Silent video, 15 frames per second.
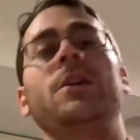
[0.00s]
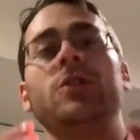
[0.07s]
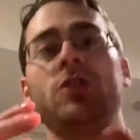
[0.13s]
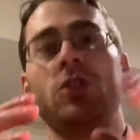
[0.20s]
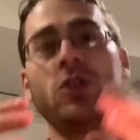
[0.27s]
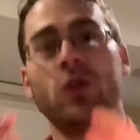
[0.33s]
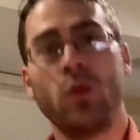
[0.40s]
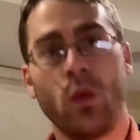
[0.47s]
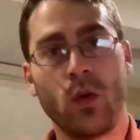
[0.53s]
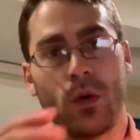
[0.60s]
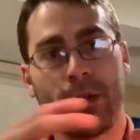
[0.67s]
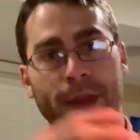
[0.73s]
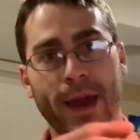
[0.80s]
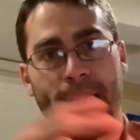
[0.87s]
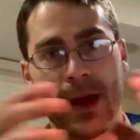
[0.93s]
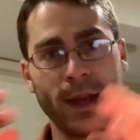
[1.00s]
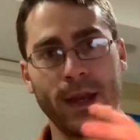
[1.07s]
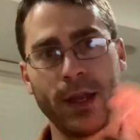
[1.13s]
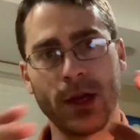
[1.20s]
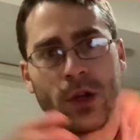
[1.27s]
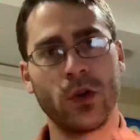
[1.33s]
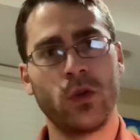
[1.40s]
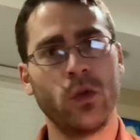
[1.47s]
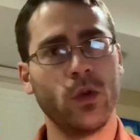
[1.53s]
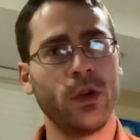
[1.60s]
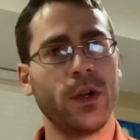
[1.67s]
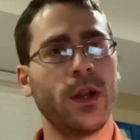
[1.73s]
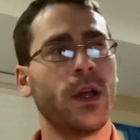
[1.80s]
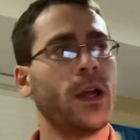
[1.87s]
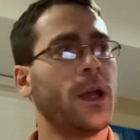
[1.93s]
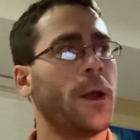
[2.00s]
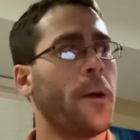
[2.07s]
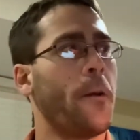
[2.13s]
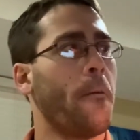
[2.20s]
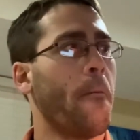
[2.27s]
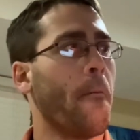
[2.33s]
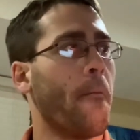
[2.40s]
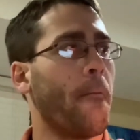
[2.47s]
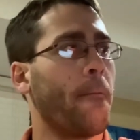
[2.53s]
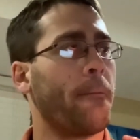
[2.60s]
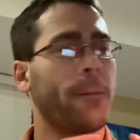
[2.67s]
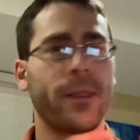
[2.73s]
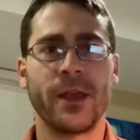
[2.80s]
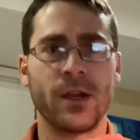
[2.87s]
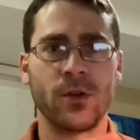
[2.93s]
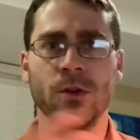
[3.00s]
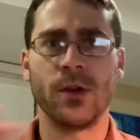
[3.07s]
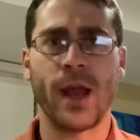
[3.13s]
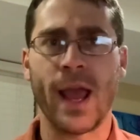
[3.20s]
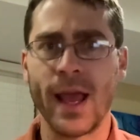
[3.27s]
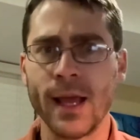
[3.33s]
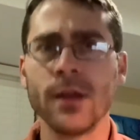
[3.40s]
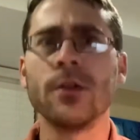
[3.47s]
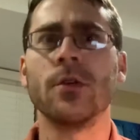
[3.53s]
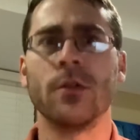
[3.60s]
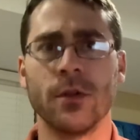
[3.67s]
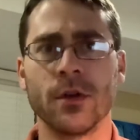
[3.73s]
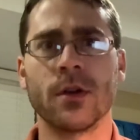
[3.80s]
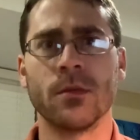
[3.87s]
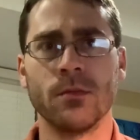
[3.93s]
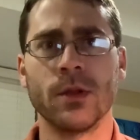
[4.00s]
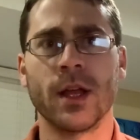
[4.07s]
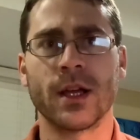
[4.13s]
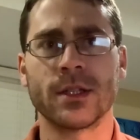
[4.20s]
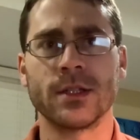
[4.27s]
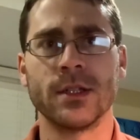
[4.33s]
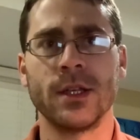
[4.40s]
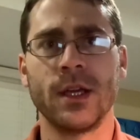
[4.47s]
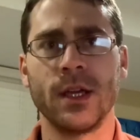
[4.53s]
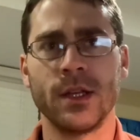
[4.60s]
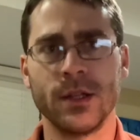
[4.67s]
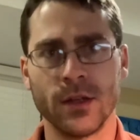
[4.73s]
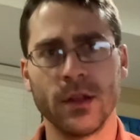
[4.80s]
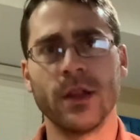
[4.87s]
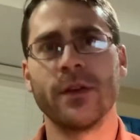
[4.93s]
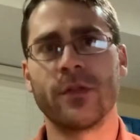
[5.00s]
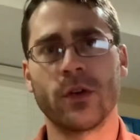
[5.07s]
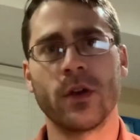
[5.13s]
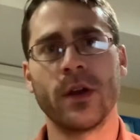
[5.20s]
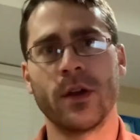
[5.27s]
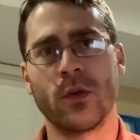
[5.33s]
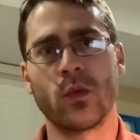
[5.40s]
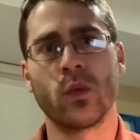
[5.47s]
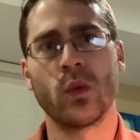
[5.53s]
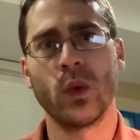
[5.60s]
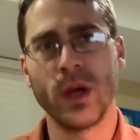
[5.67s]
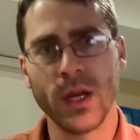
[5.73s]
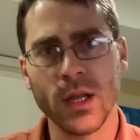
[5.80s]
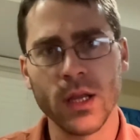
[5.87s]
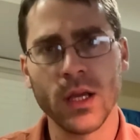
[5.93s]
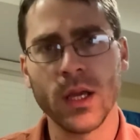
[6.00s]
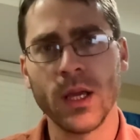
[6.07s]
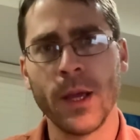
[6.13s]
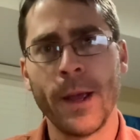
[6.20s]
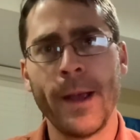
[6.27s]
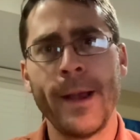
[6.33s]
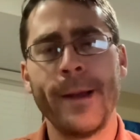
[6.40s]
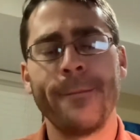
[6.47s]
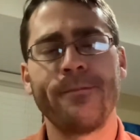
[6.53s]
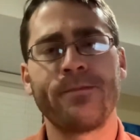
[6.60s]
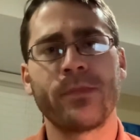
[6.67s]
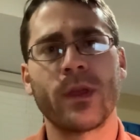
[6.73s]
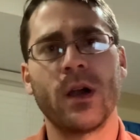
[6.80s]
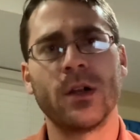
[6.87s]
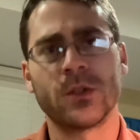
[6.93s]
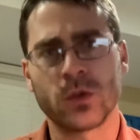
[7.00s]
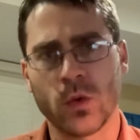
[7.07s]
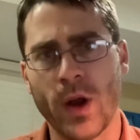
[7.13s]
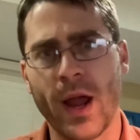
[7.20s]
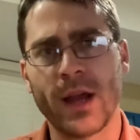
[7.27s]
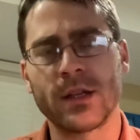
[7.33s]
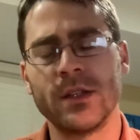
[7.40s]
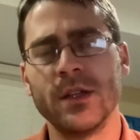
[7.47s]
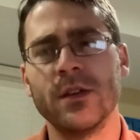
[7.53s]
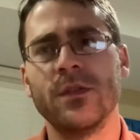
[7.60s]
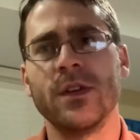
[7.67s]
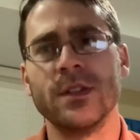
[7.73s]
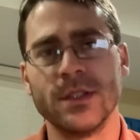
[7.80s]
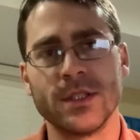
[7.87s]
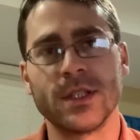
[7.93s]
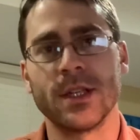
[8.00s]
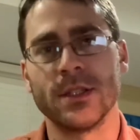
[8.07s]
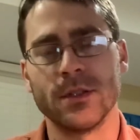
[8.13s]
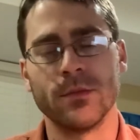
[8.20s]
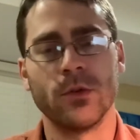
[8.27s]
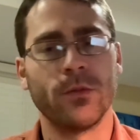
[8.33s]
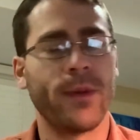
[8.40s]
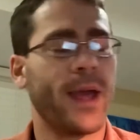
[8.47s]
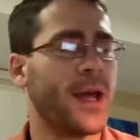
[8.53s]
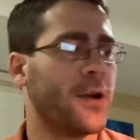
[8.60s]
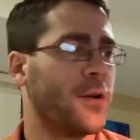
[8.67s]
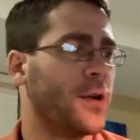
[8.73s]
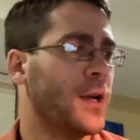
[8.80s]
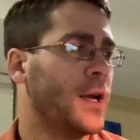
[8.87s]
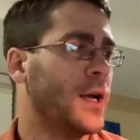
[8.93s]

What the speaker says: sure that it could handle the complexity and deliver it in a really attractive and sensible manner.